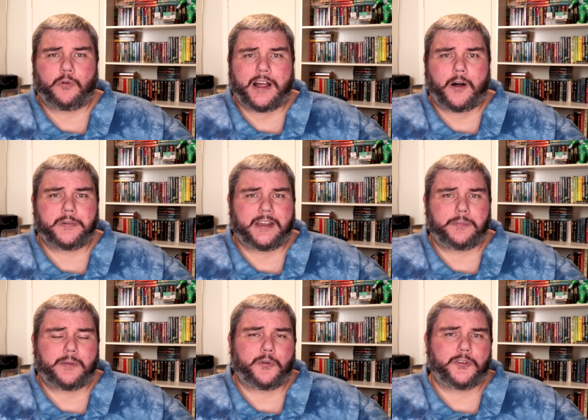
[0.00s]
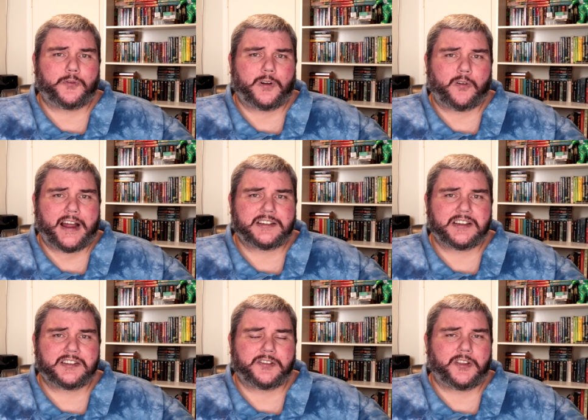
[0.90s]
will help get people through a
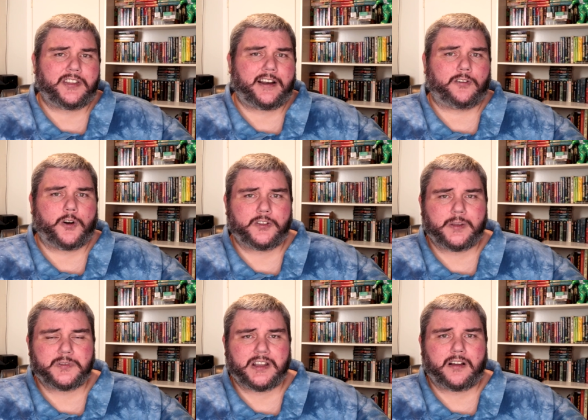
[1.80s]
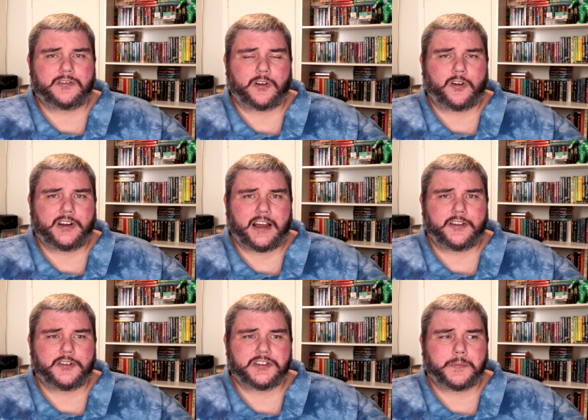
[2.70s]
crisis so that they don't hurt themselves or hurt
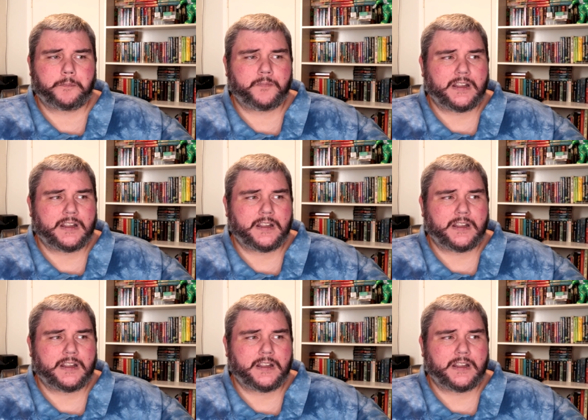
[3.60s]
others.